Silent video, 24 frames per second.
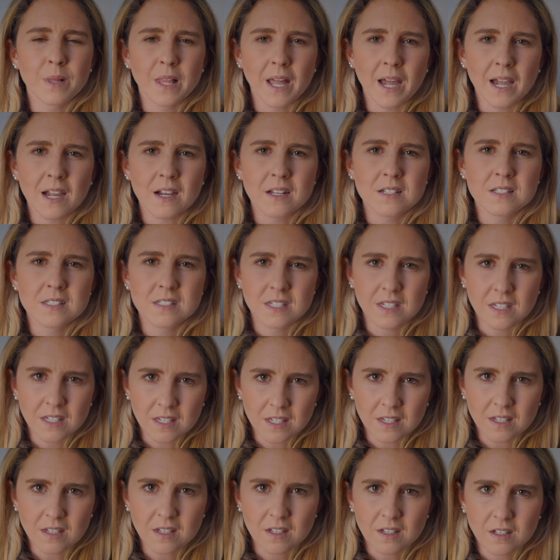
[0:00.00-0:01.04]
black
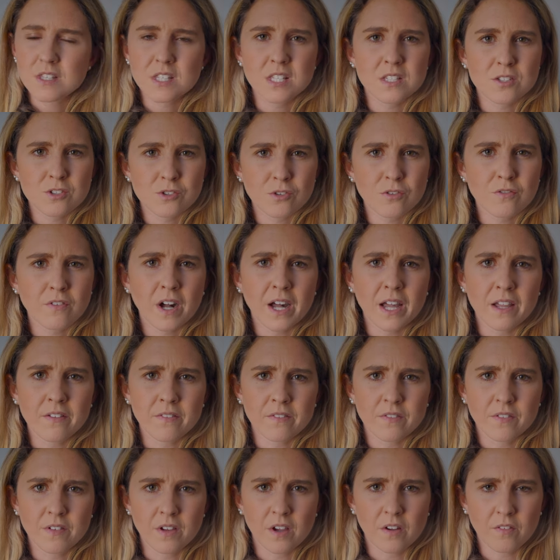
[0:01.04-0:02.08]
tea to
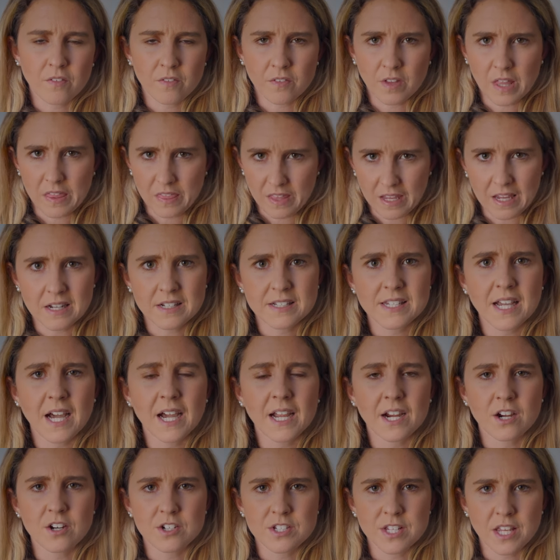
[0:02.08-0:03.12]
survive the
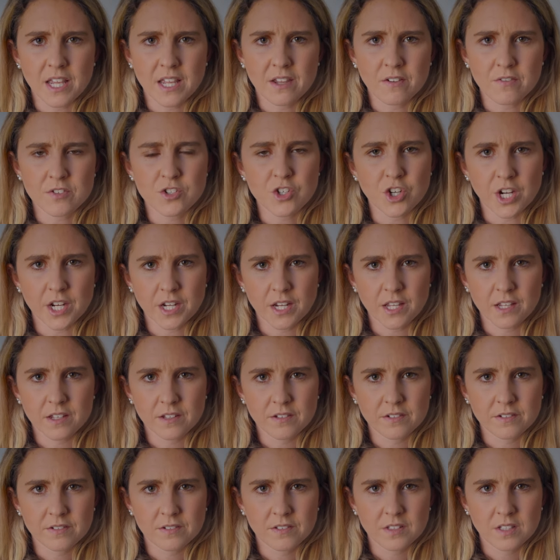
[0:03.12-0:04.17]
entire day of
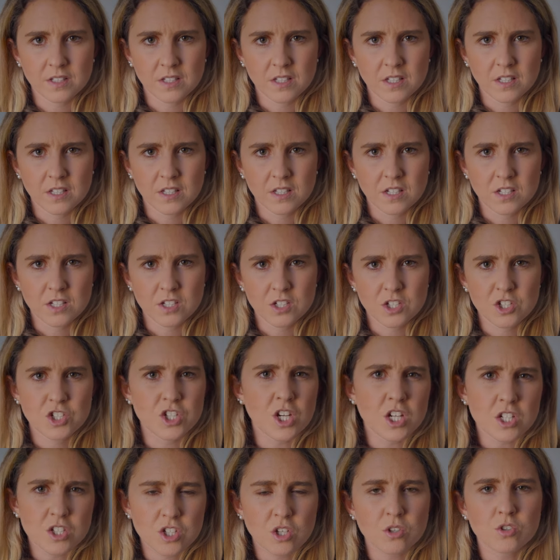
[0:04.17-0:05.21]
training,
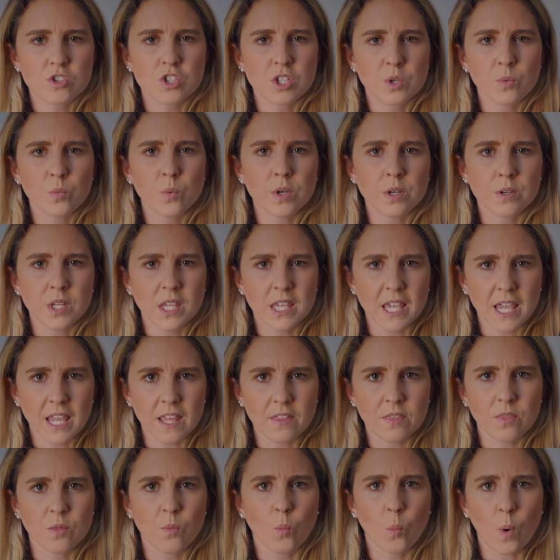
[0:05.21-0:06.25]
just so she wouldn't
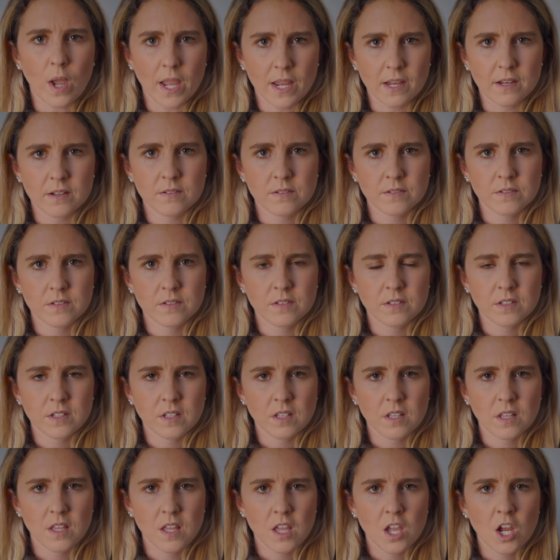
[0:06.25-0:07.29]
gain weight.
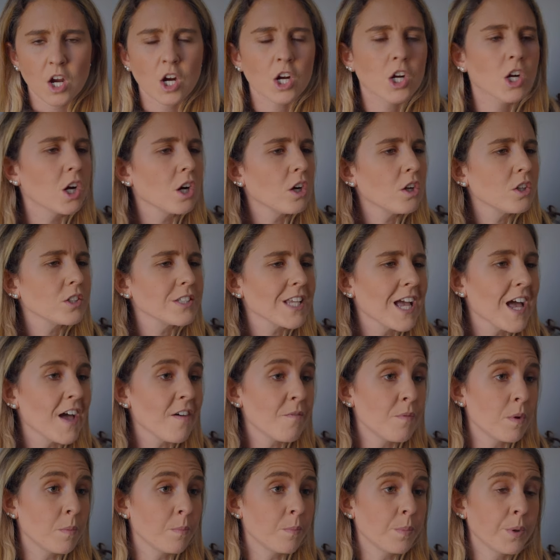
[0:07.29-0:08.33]
Girls
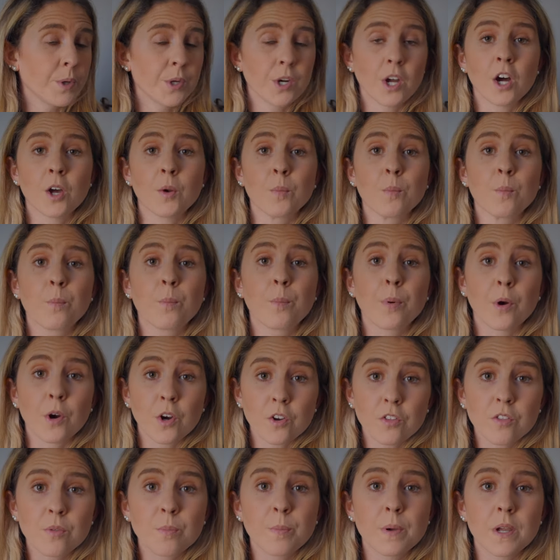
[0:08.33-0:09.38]
have been put on
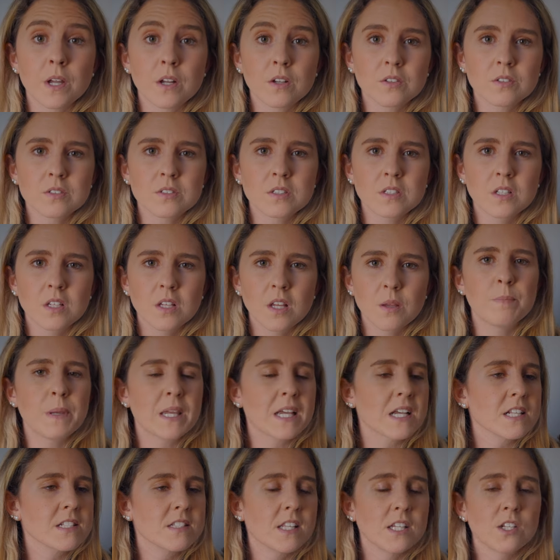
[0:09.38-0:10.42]
birth pills
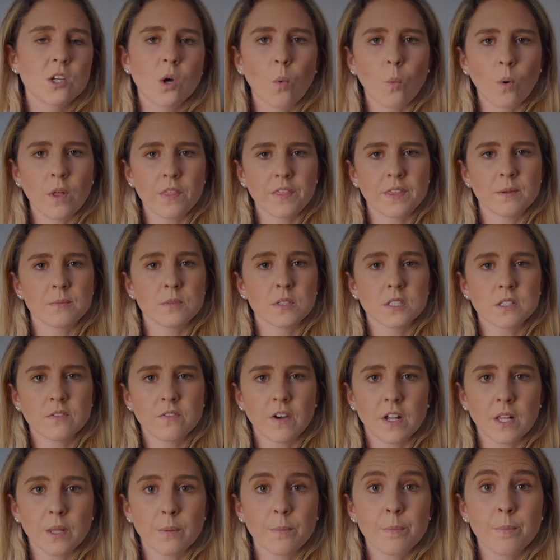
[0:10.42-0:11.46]
because they don't want them to
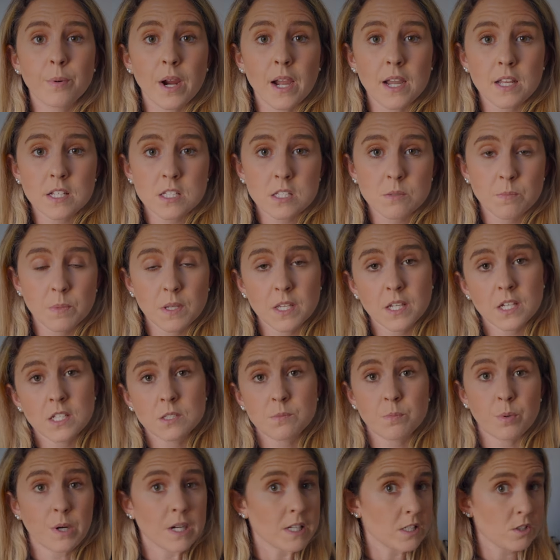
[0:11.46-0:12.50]
develop breasts,
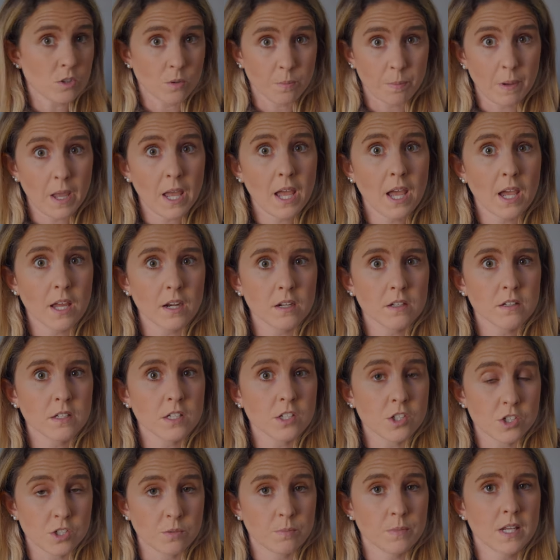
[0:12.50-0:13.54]
because breasts are bad
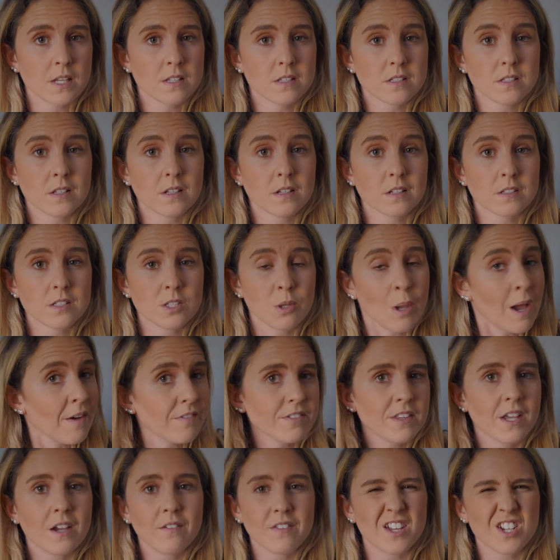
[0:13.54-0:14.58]
in gymnastics. You
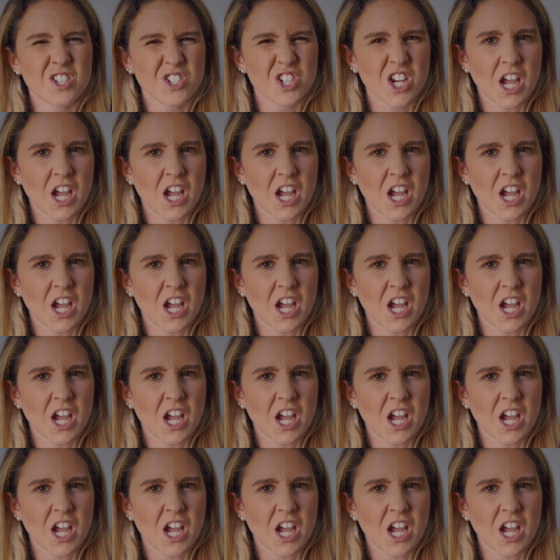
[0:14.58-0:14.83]
have to have that